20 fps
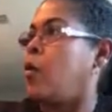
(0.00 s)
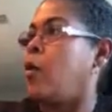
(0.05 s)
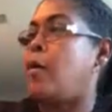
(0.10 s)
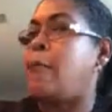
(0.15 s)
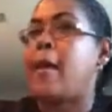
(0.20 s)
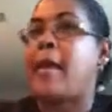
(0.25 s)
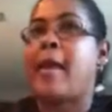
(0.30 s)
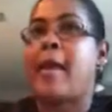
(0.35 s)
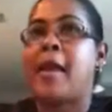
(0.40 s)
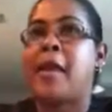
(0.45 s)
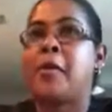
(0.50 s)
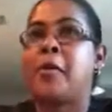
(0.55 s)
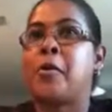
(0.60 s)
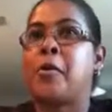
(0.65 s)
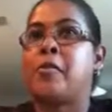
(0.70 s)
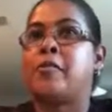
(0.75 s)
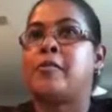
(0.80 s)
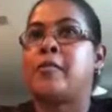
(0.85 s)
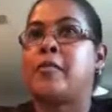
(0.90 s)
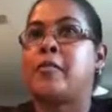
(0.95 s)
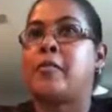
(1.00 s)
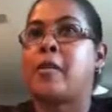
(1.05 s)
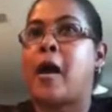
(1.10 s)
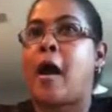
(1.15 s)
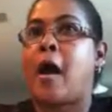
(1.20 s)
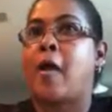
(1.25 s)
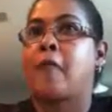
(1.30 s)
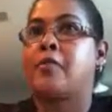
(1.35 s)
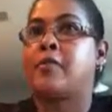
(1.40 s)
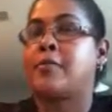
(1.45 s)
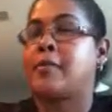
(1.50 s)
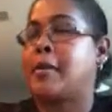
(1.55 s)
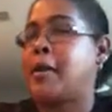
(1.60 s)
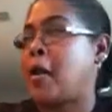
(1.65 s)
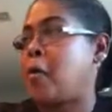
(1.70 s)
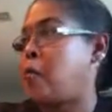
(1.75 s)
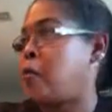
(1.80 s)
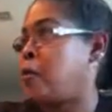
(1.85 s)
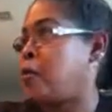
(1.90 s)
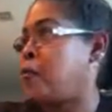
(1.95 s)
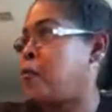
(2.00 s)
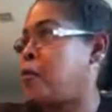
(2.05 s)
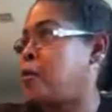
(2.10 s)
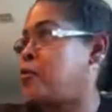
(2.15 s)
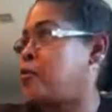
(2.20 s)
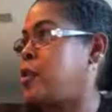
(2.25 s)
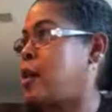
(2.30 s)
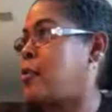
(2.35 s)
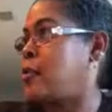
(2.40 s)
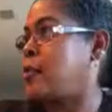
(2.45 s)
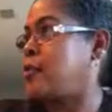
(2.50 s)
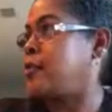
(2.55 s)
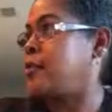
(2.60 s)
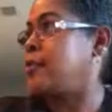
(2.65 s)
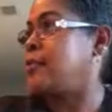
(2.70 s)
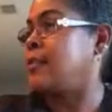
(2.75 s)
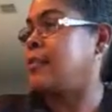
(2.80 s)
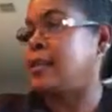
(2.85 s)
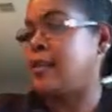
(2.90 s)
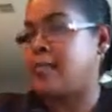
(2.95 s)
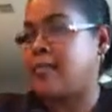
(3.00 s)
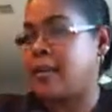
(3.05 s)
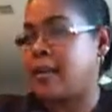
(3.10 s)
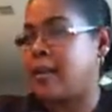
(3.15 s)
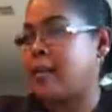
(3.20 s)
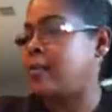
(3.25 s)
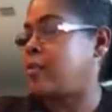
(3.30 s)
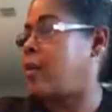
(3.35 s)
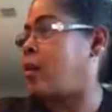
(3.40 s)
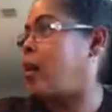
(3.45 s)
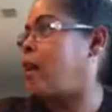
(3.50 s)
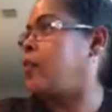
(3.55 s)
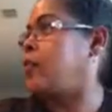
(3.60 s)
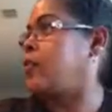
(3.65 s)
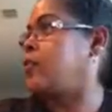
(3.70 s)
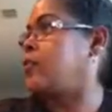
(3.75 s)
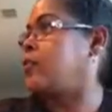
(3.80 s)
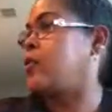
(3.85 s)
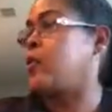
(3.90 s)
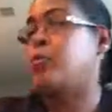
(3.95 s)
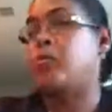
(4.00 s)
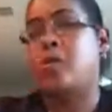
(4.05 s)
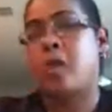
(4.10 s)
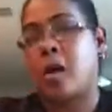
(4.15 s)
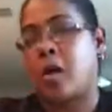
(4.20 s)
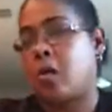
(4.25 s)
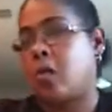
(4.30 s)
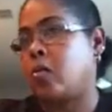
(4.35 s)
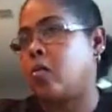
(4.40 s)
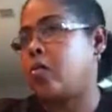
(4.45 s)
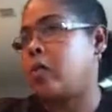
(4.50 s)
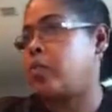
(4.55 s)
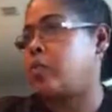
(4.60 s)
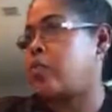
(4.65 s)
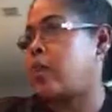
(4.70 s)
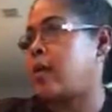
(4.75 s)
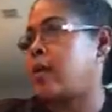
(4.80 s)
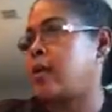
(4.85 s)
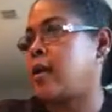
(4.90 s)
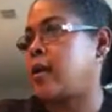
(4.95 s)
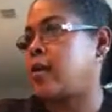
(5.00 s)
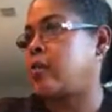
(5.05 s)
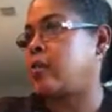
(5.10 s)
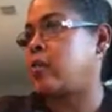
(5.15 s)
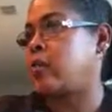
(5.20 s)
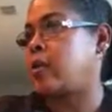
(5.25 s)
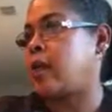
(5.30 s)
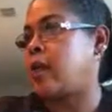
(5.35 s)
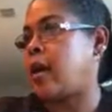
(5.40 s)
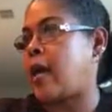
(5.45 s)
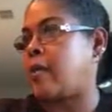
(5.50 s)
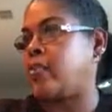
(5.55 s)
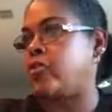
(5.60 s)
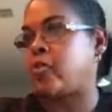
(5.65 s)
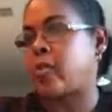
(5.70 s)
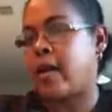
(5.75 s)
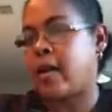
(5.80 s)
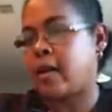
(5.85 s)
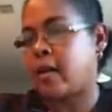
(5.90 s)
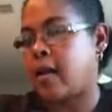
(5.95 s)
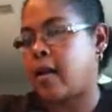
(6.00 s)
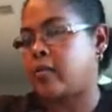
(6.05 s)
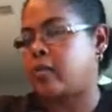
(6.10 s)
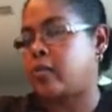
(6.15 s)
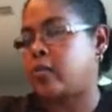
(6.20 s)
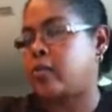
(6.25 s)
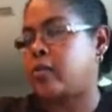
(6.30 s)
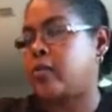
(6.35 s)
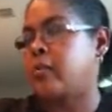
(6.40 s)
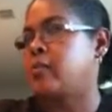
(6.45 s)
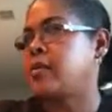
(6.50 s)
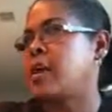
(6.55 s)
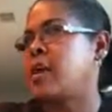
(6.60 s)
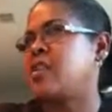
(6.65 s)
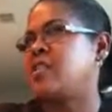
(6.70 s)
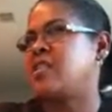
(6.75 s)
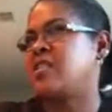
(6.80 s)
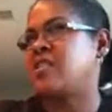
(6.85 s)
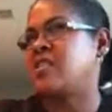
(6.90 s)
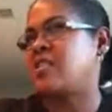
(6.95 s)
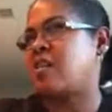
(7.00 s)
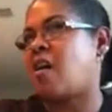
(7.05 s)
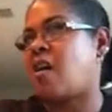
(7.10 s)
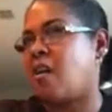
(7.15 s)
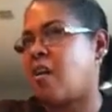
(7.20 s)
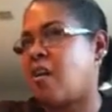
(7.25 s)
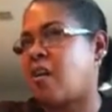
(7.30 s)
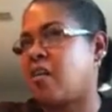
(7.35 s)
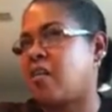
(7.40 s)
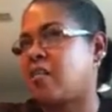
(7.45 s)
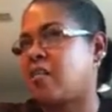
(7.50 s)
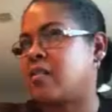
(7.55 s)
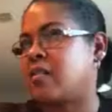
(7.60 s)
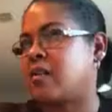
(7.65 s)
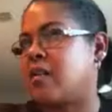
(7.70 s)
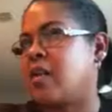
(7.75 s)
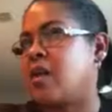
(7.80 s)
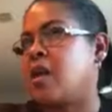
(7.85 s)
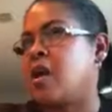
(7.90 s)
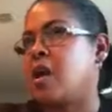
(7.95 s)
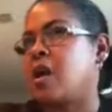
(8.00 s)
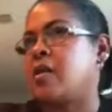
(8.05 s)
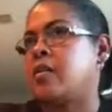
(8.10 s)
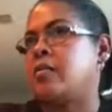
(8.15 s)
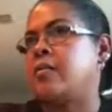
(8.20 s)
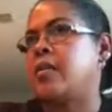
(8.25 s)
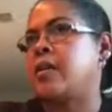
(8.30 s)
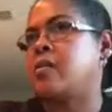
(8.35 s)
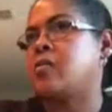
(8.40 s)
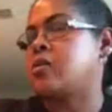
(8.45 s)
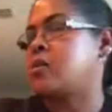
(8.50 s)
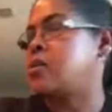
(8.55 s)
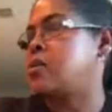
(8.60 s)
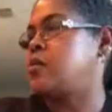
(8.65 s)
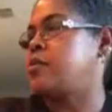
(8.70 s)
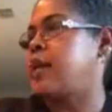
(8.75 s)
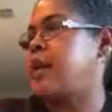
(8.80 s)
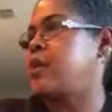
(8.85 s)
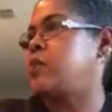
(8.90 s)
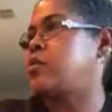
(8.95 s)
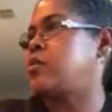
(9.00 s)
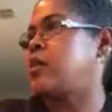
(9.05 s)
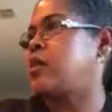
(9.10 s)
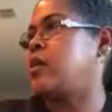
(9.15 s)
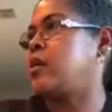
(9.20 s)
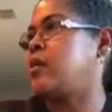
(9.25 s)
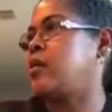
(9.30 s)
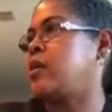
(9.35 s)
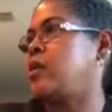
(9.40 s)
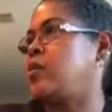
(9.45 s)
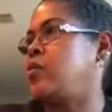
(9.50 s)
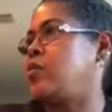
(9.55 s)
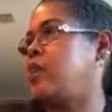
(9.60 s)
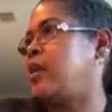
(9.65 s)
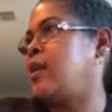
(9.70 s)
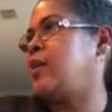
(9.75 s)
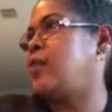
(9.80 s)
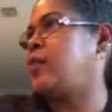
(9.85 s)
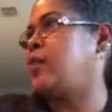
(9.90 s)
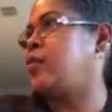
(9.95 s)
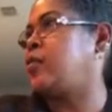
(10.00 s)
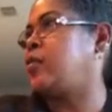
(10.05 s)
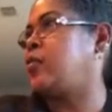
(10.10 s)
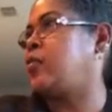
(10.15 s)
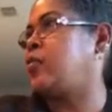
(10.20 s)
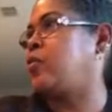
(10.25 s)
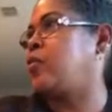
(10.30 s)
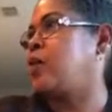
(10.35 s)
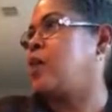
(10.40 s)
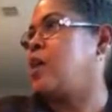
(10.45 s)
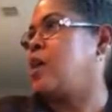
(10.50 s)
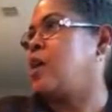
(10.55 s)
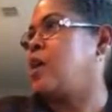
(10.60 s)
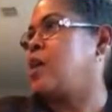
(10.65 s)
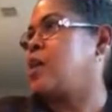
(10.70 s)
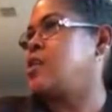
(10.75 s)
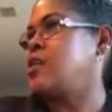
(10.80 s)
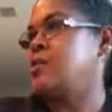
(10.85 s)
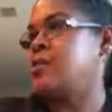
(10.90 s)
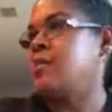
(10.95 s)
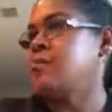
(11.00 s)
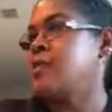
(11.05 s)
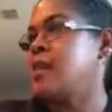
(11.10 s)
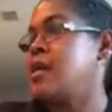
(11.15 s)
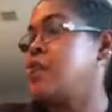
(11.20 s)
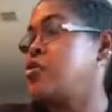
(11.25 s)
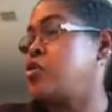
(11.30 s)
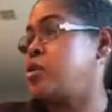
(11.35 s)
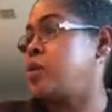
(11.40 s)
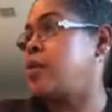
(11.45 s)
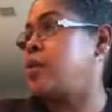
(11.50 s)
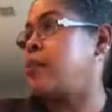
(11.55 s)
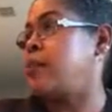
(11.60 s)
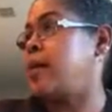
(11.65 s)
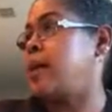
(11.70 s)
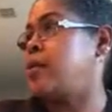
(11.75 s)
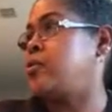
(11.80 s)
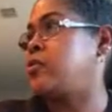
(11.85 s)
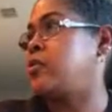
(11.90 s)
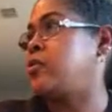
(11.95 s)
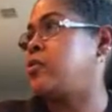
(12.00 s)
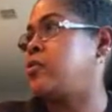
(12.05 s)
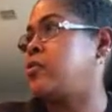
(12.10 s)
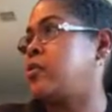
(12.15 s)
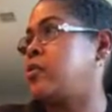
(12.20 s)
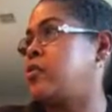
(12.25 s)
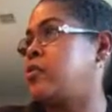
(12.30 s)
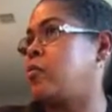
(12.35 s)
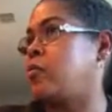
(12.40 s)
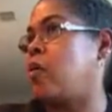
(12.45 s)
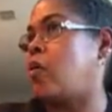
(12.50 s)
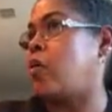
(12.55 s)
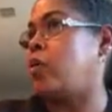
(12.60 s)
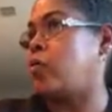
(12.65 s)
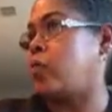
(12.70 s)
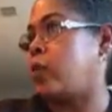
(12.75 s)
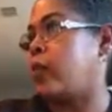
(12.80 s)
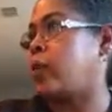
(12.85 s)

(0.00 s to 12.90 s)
Well, my head nurse, the office that I work for, she always says leave it at the office. So no, we try not to. I try not to. Sometimes it's hard, depends on the patient, and you get a little, because sometimes you see the patients on a